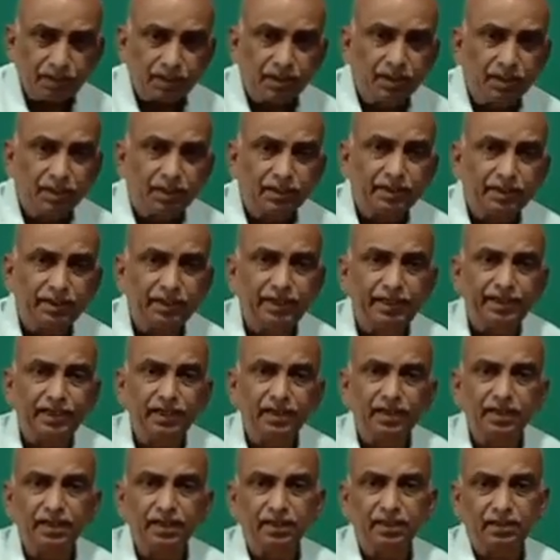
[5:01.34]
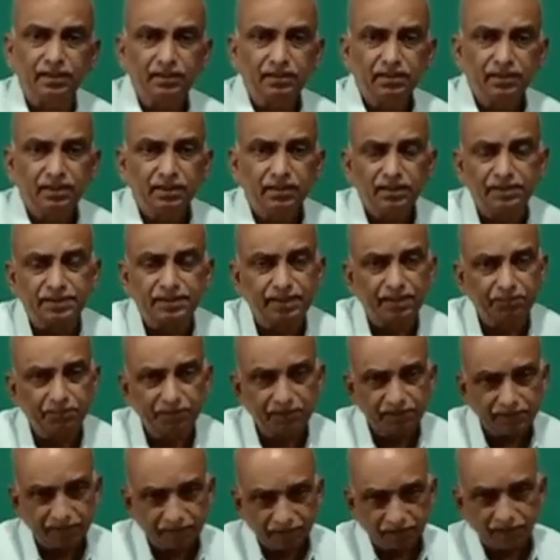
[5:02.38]
the DNA is
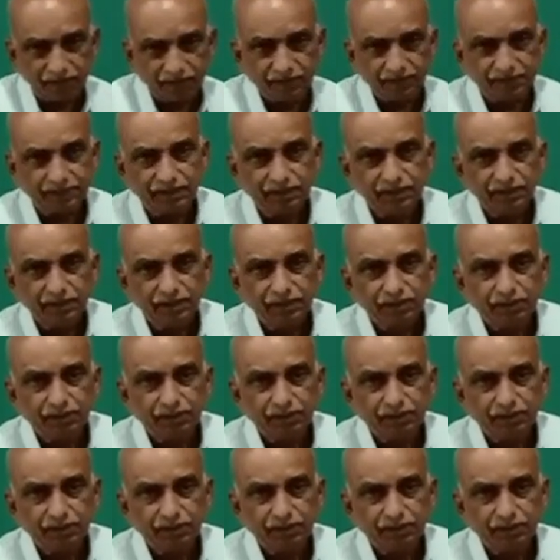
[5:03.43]
having genes, so